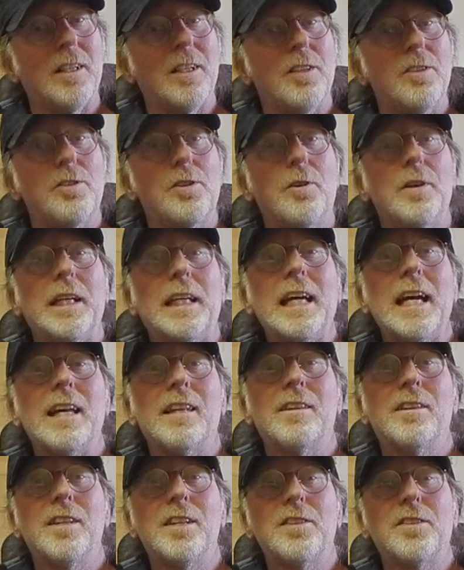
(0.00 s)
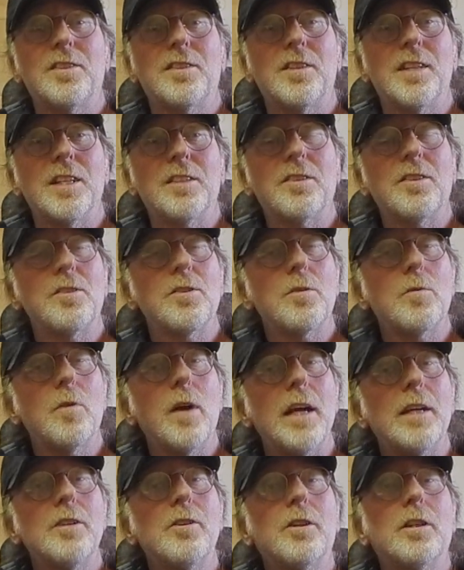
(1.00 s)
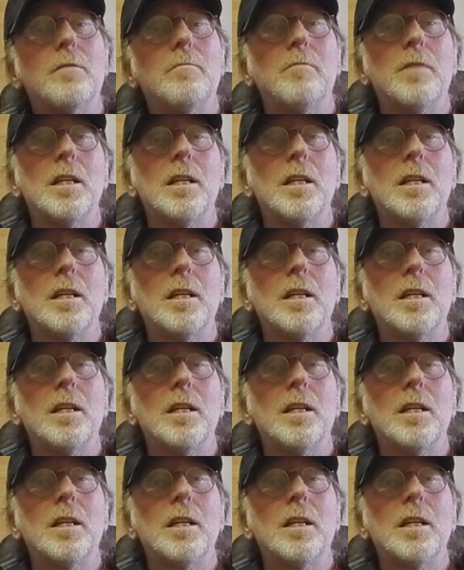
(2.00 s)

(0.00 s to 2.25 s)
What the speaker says: So again, this is the way you can